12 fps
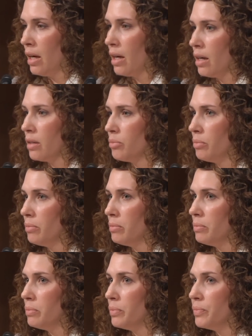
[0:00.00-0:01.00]

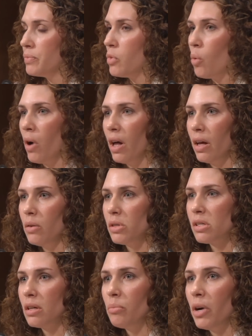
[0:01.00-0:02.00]
Um, but while I
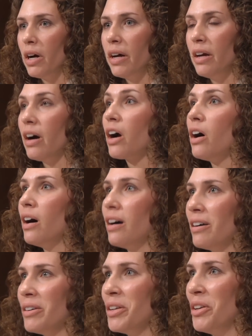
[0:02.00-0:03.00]
was hit by a
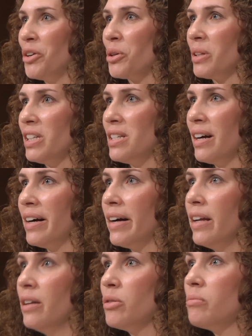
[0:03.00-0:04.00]
car and nearly
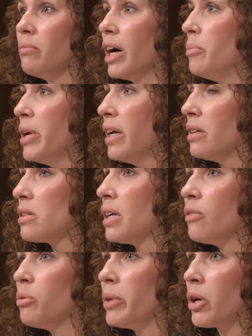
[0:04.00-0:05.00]
died, my pain has
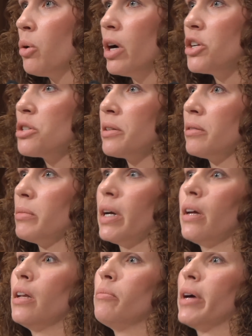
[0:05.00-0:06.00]
never been questioned by
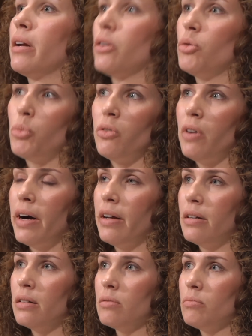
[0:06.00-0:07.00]
any medical
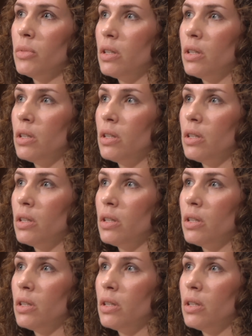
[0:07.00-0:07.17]
provider.